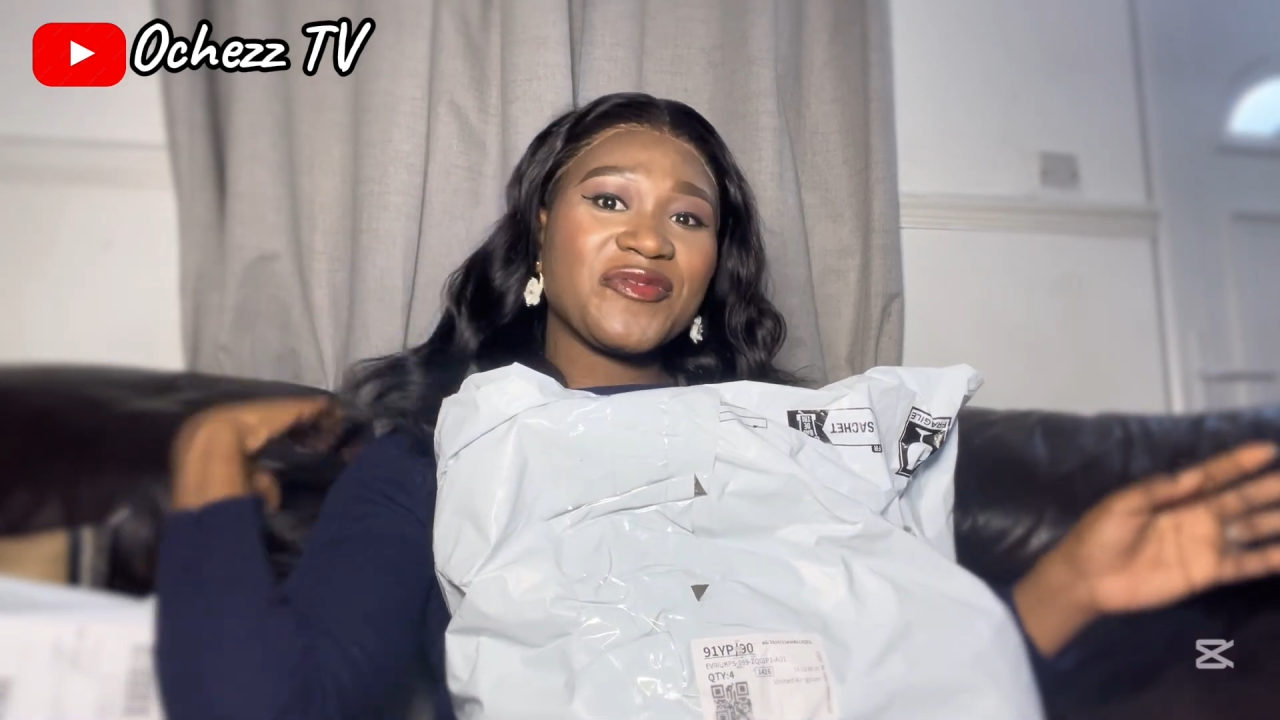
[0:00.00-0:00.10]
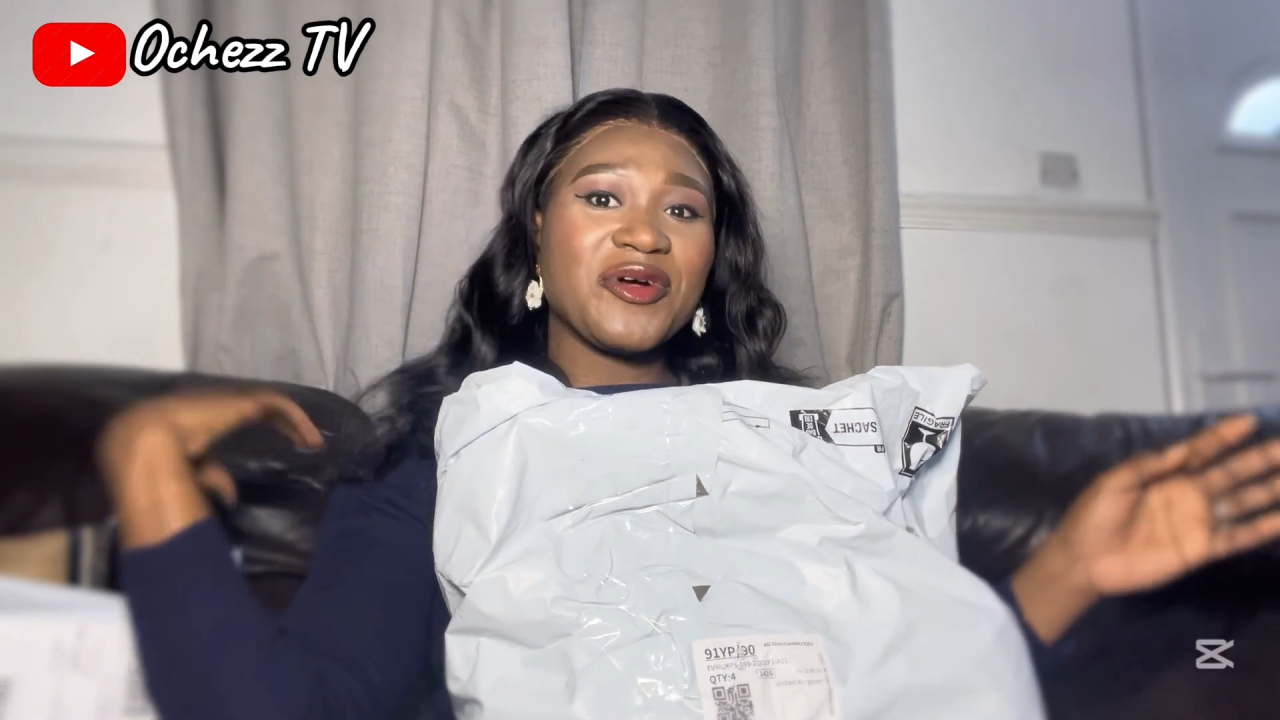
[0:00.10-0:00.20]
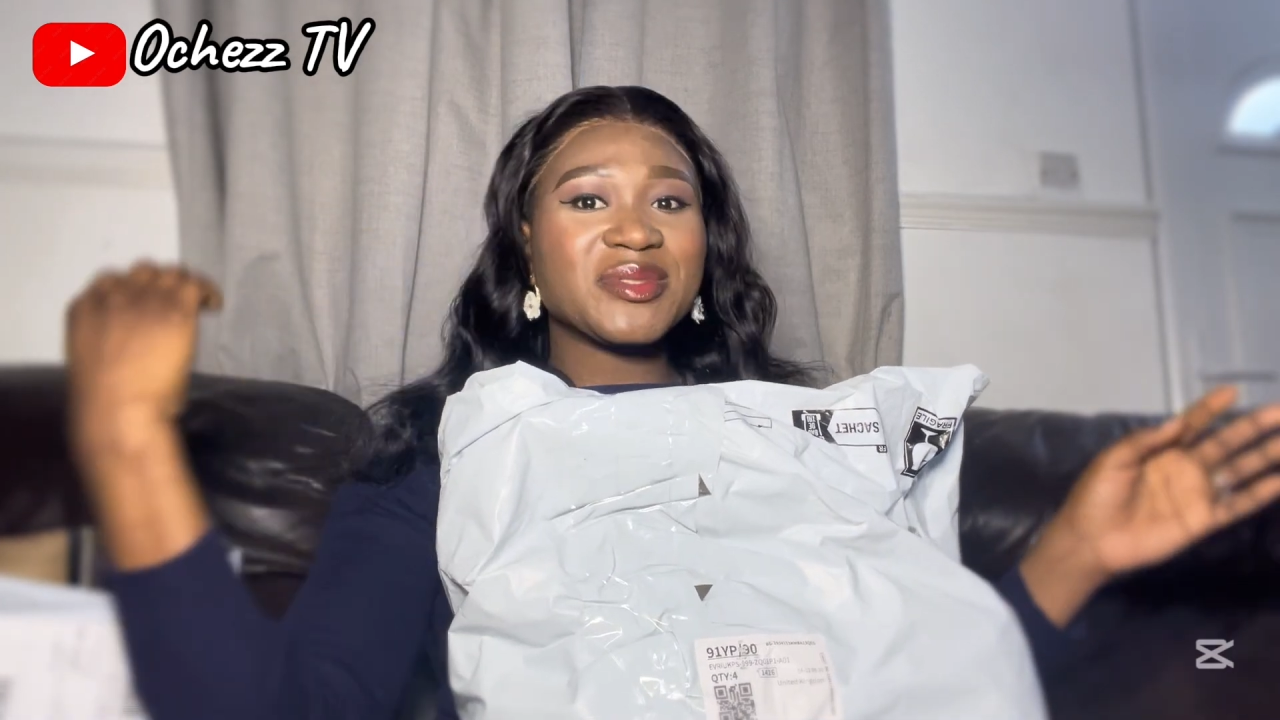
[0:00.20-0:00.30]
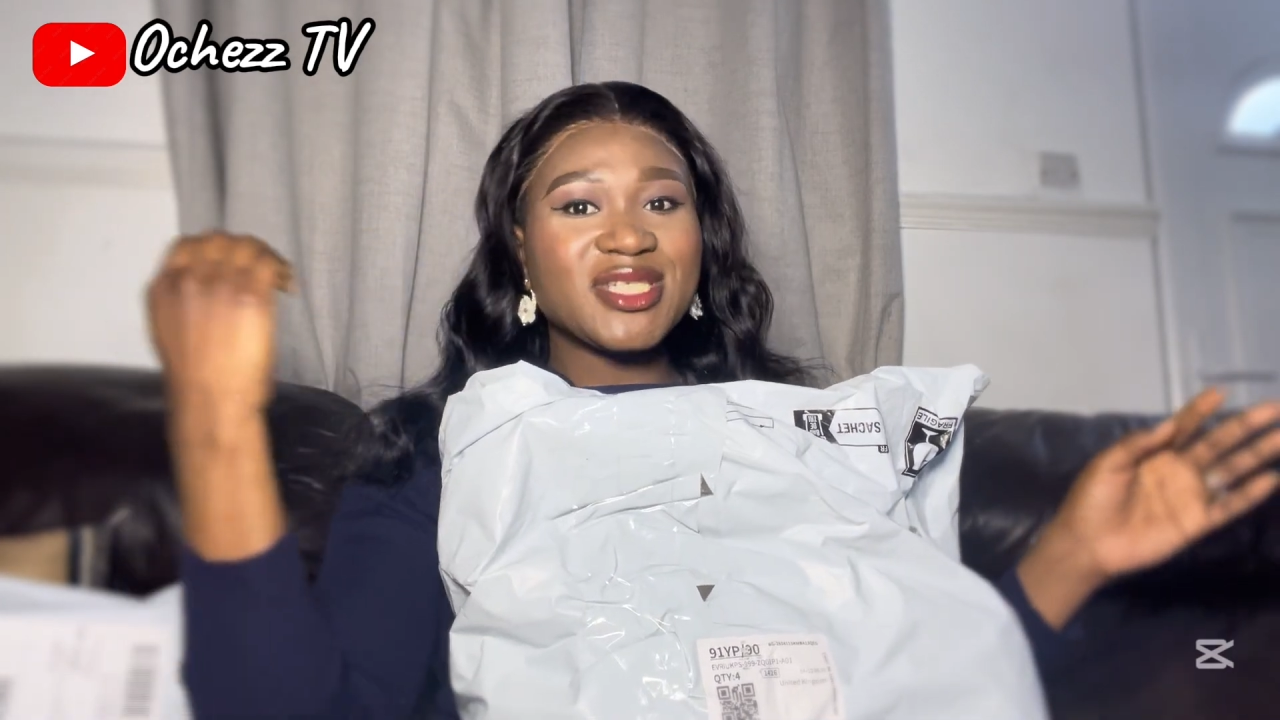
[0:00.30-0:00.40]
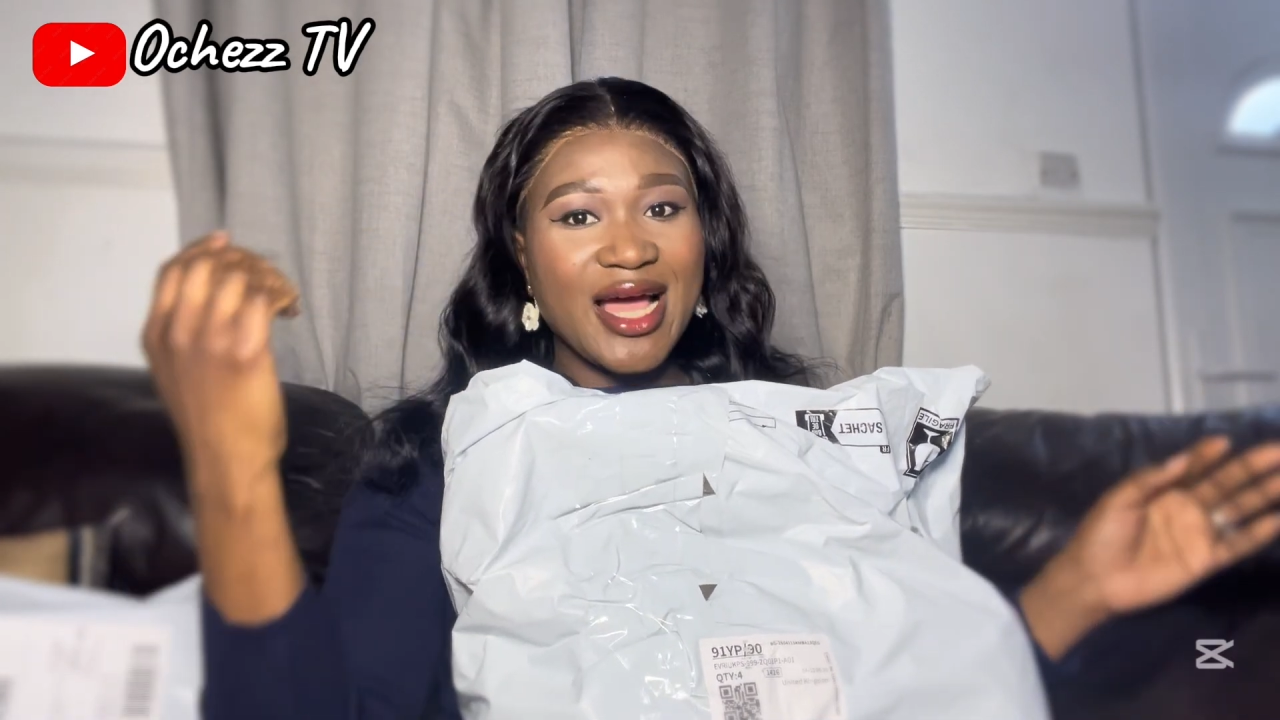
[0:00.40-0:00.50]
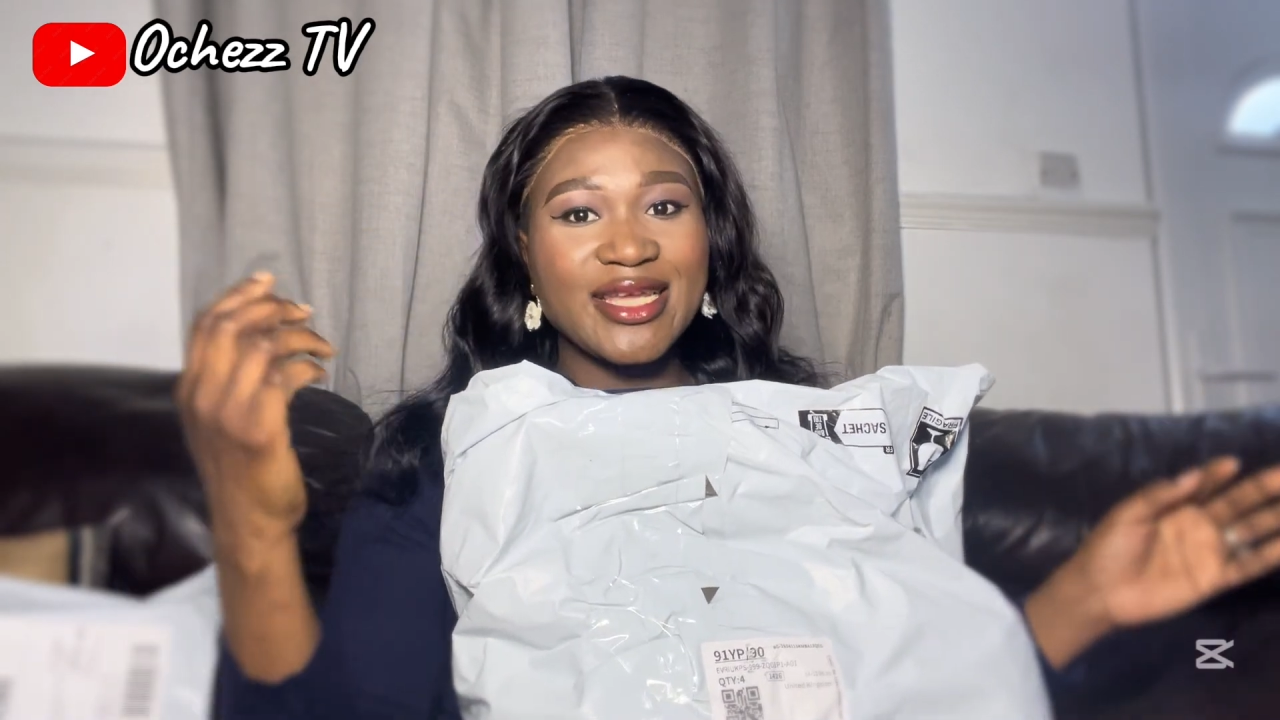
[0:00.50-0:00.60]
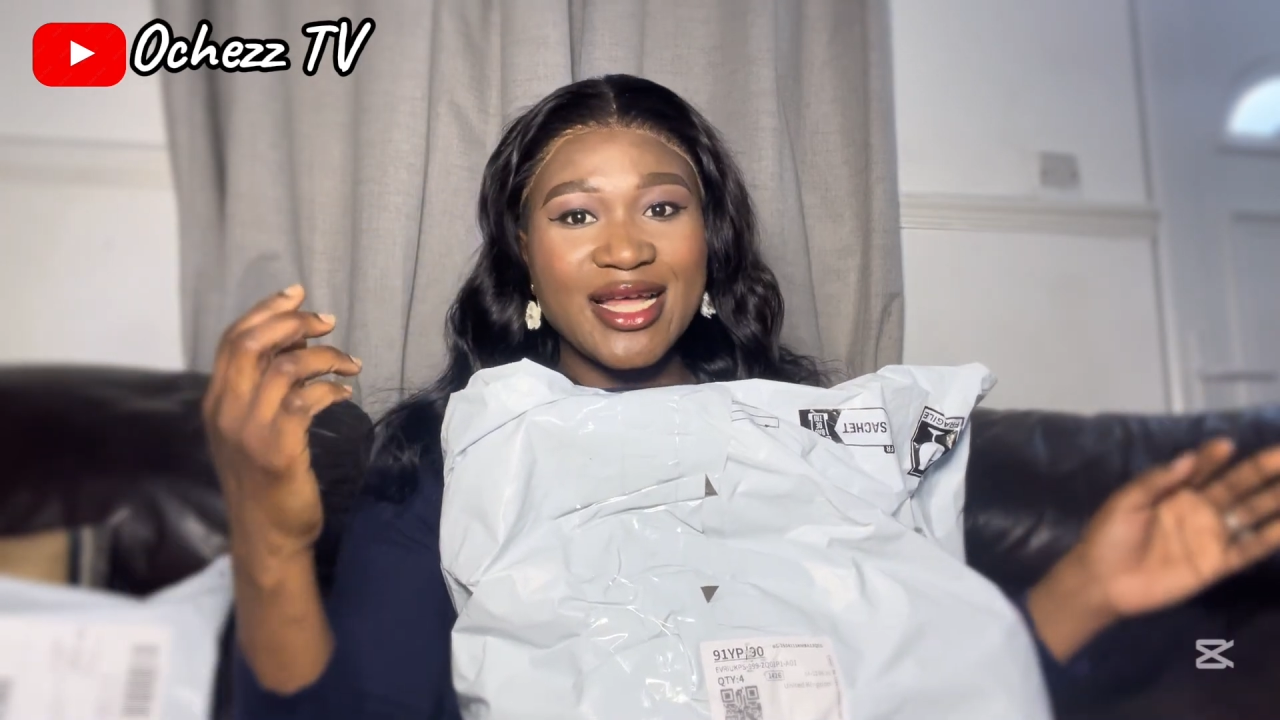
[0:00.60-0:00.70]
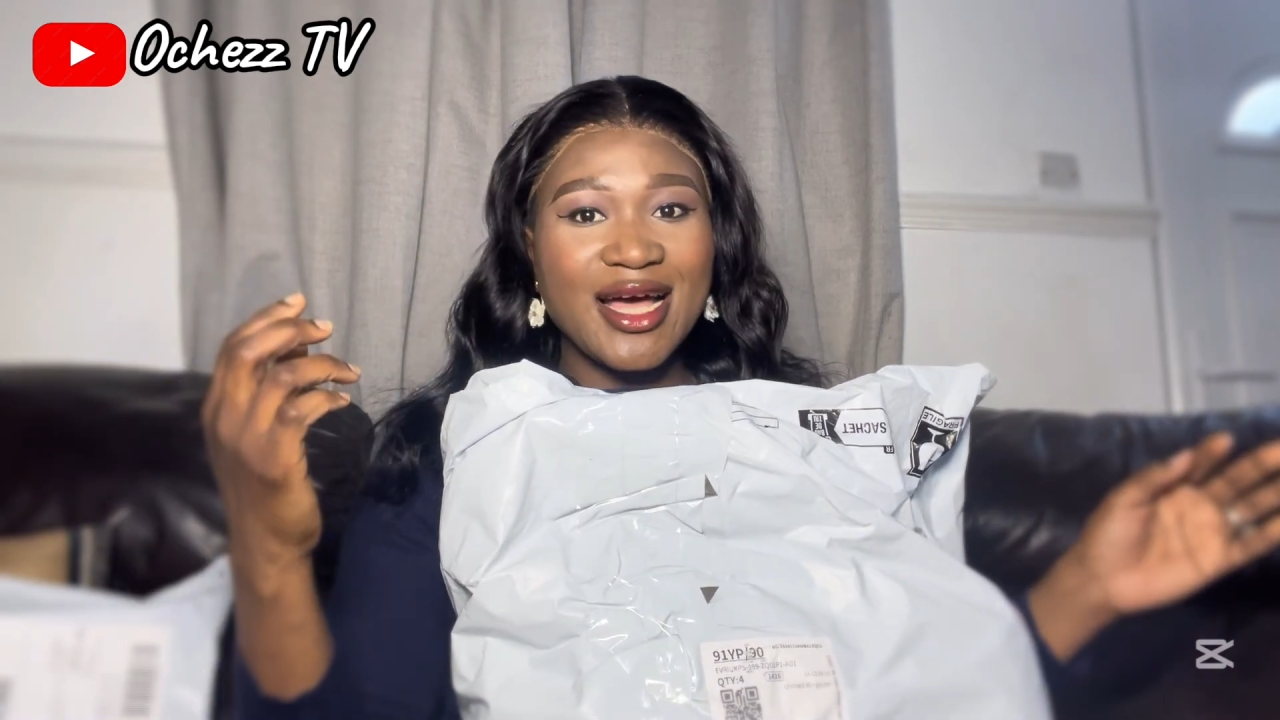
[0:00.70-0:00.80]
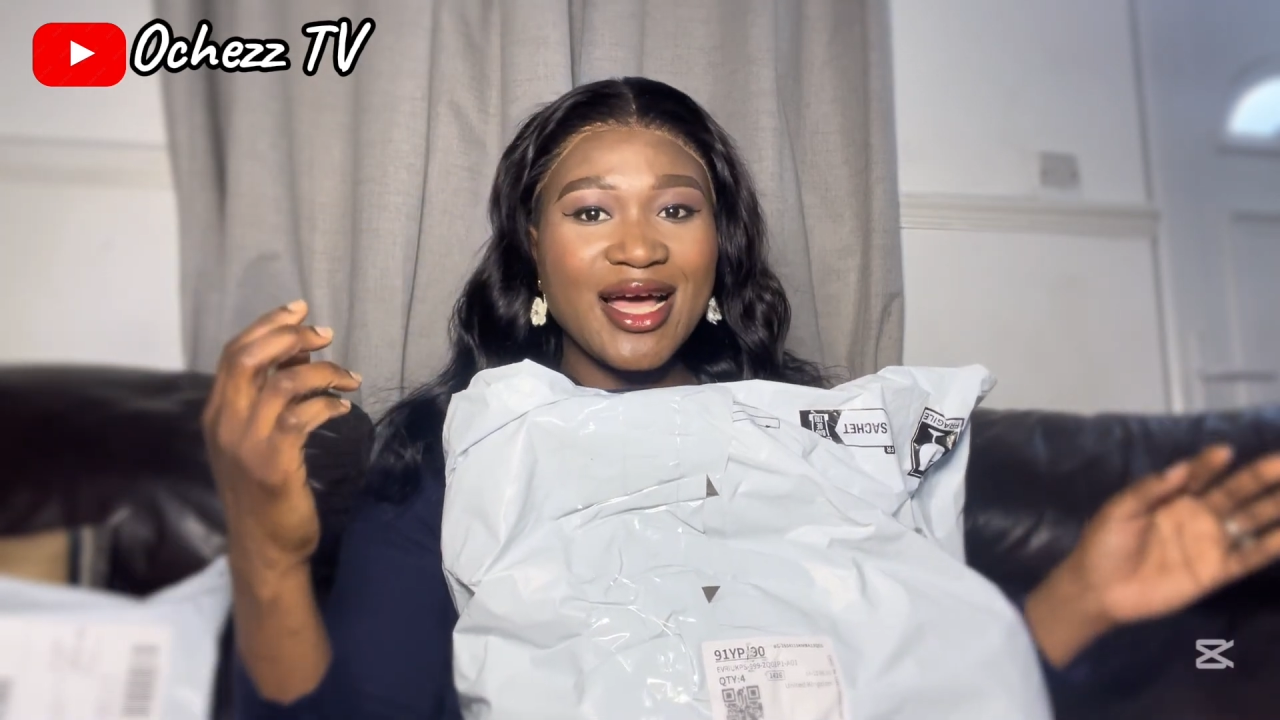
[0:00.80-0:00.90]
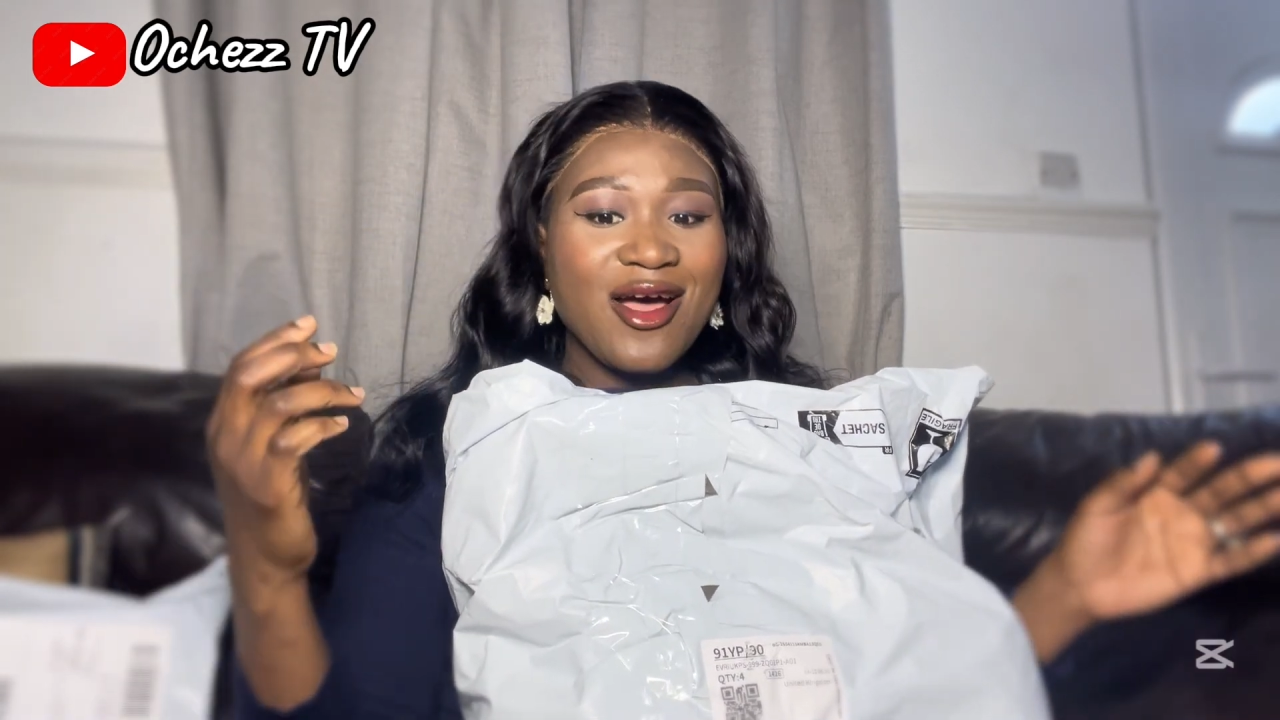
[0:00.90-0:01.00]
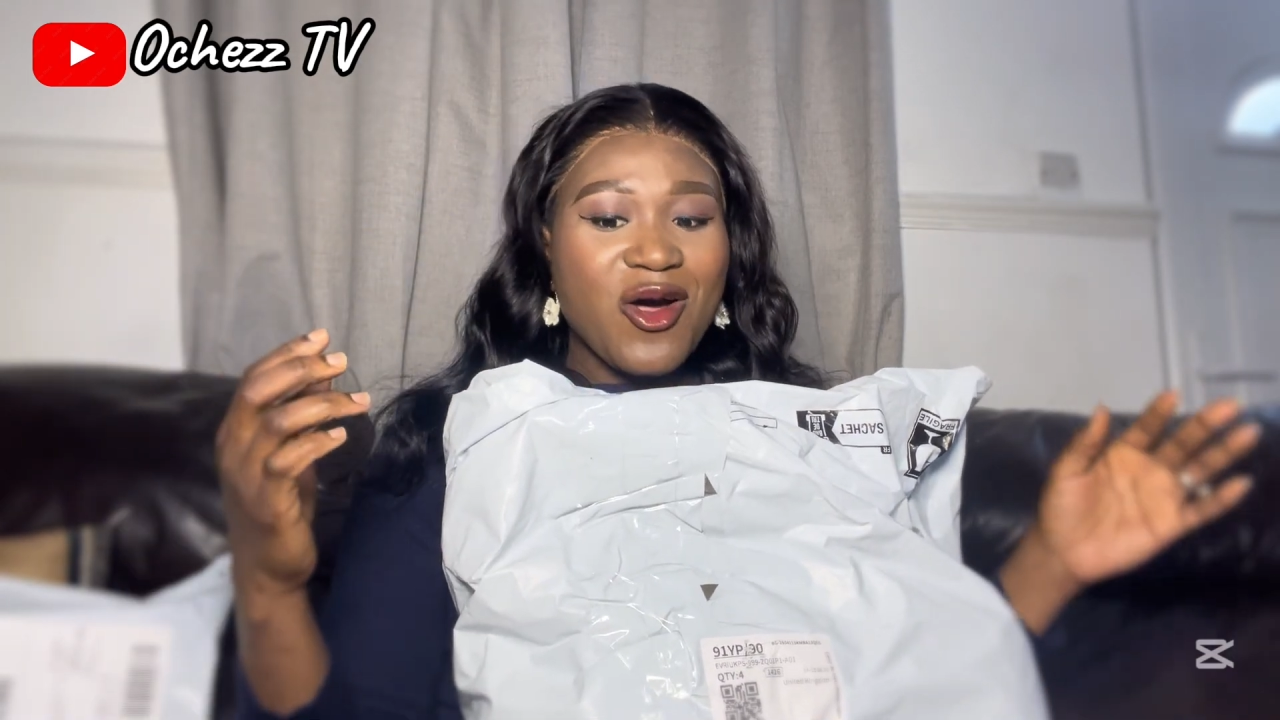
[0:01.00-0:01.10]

from China,